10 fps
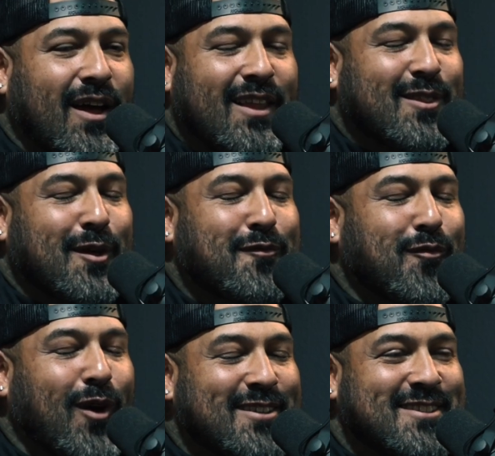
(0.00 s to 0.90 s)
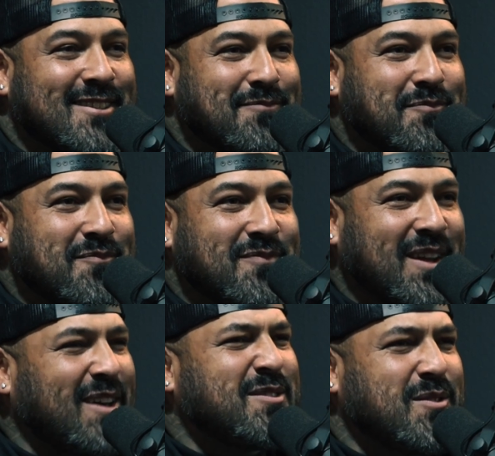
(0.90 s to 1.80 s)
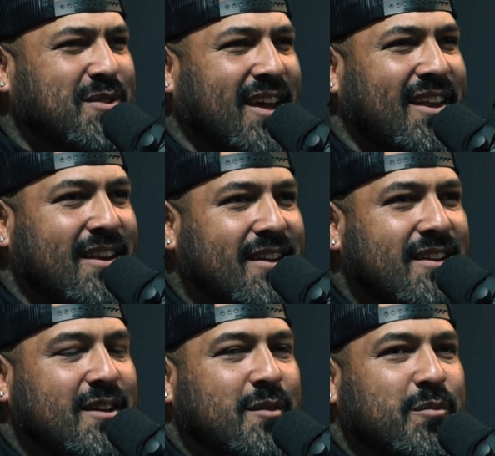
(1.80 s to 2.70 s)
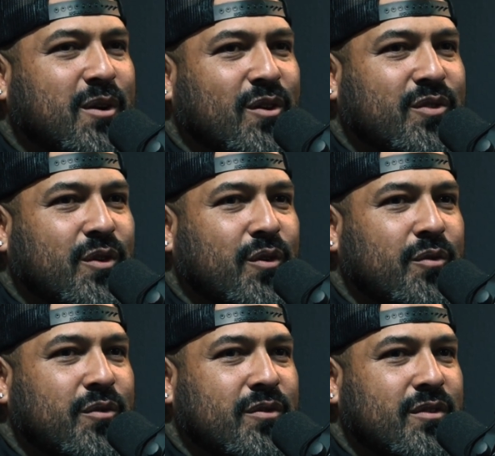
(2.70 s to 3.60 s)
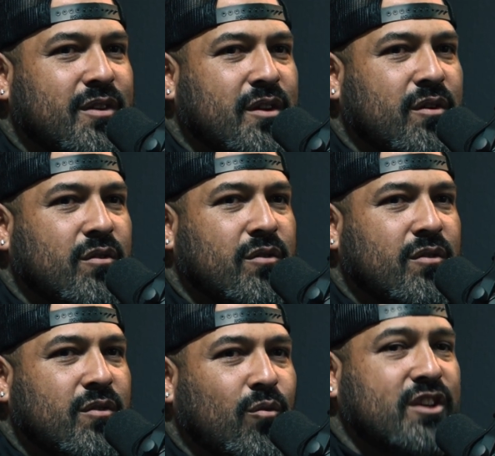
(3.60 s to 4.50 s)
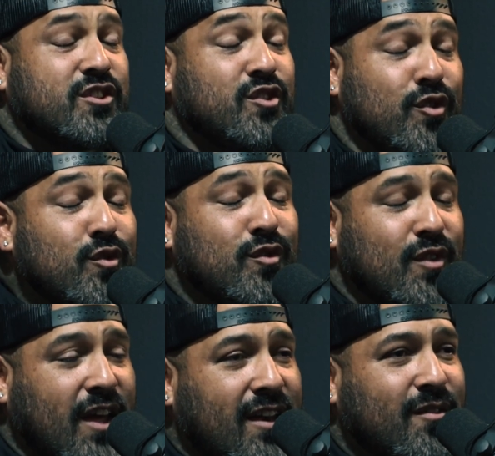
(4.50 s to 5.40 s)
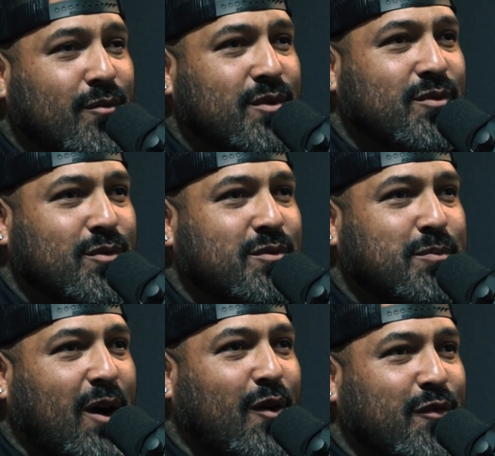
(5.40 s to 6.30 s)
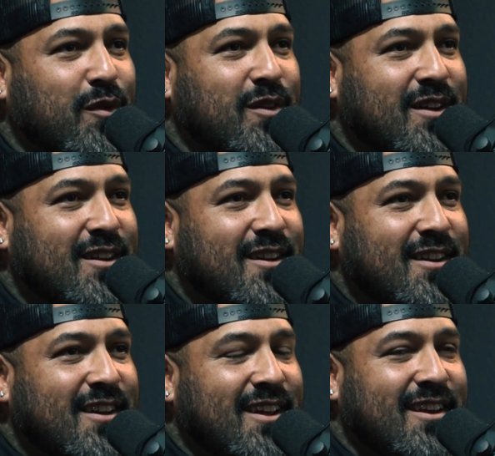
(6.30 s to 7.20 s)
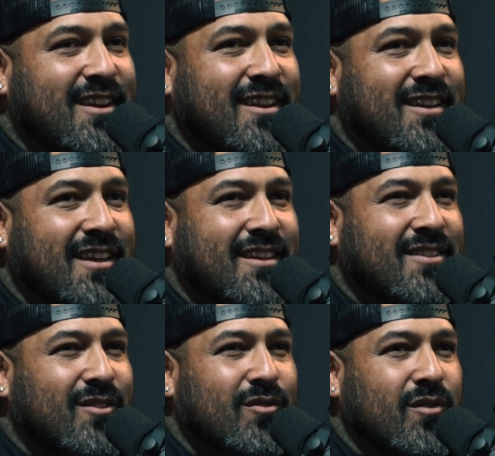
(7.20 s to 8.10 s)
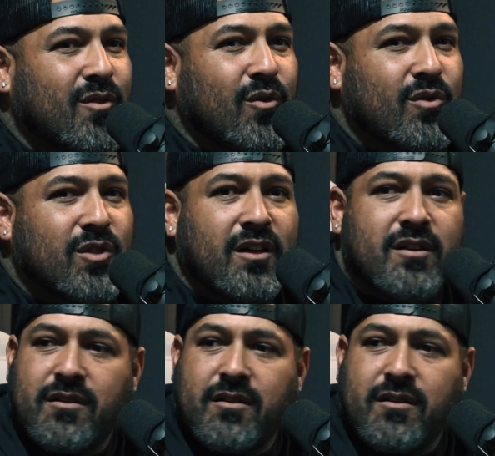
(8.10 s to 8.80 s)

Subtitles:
I love watching guys do that. Yeah. But also, you know, watching you do that was powerful, and like the whole.